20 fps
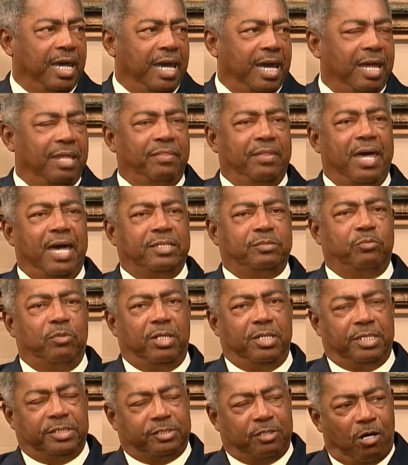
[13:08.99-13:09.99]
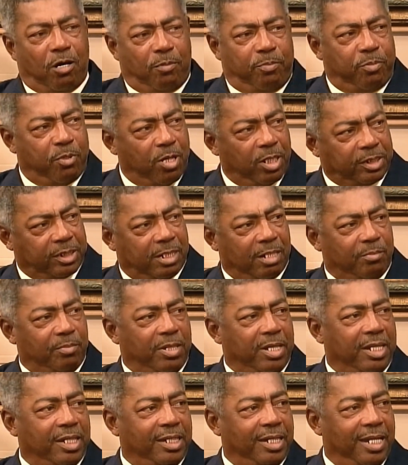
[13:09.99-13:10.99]
And that's where the soft part come
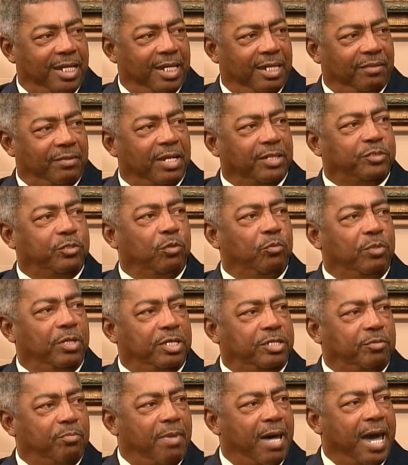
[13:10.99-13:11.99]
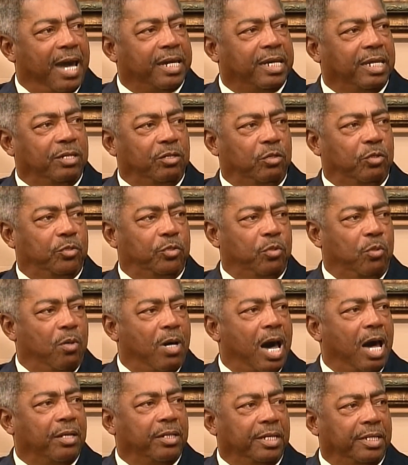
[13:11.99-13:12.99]
in, that you reach back and you do
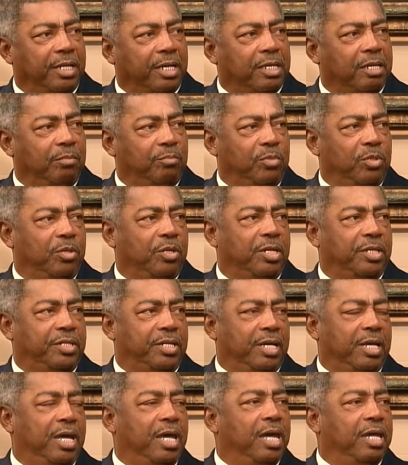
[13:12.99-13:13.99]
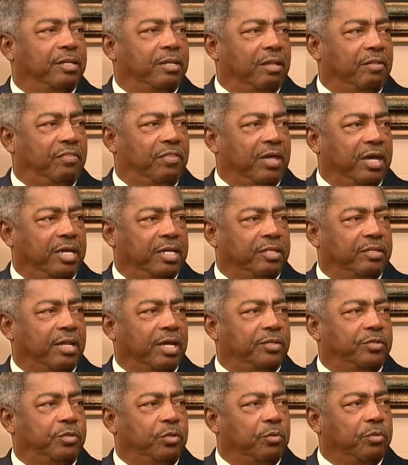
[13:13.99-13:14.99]
out in the community the things
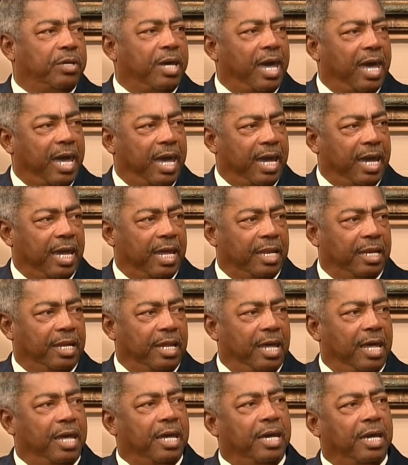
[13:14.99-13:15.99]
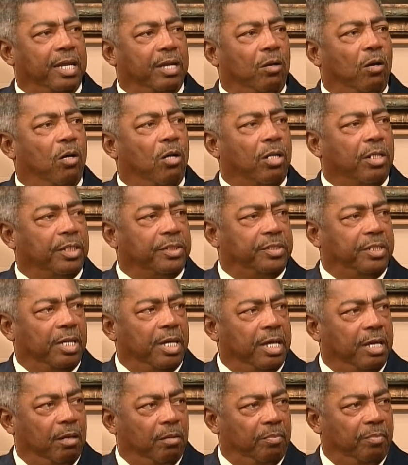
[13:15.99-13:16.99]
that you can in order to
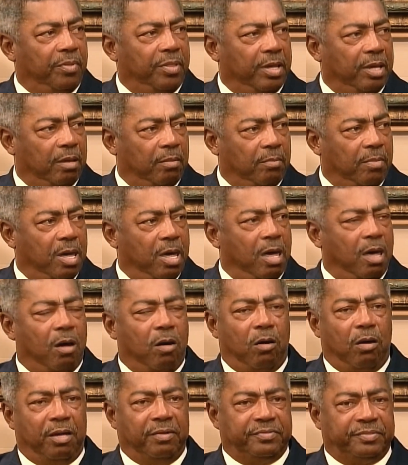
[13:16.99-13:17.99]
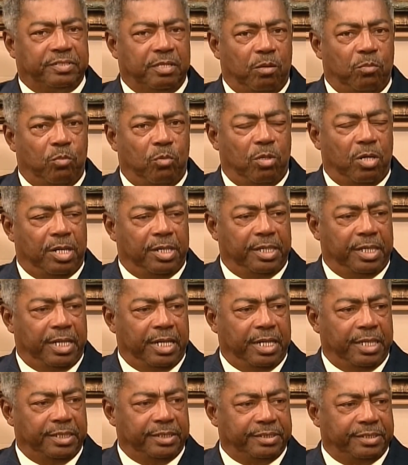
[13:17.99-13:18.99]
help them. Or if someone
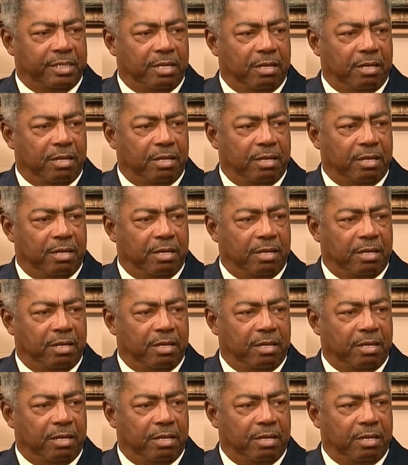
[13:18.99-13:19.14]
is